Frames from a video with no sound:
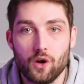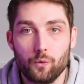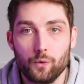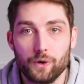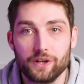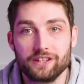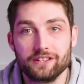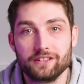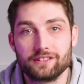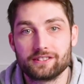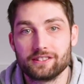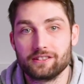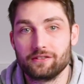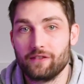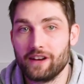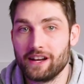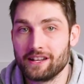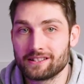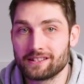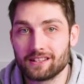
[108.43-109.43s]
with its
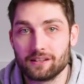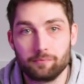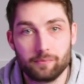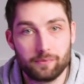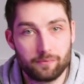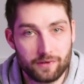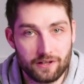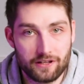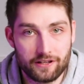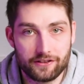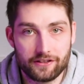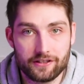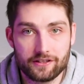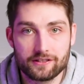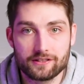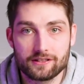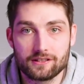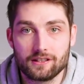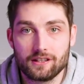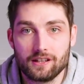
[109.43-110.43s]
advanced
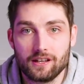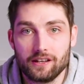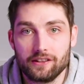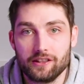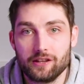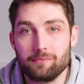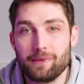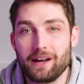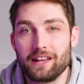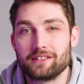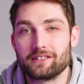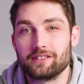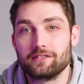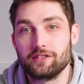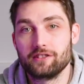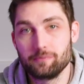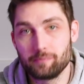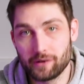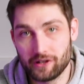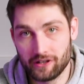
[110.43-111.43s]
capabilities, demands a
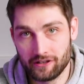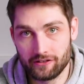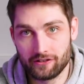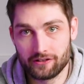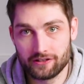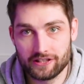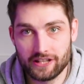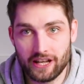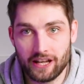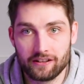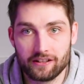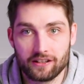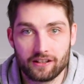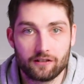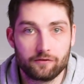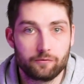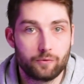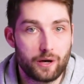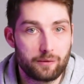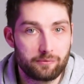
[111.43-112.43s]
deeper understanding
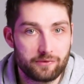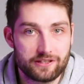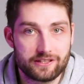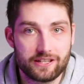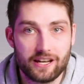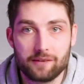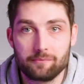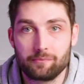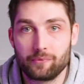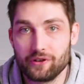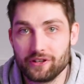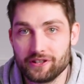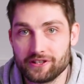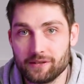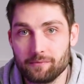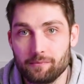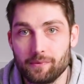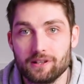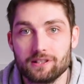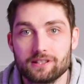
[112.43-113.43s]
of web design
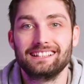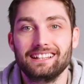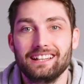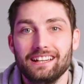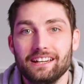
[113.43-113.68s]
principles.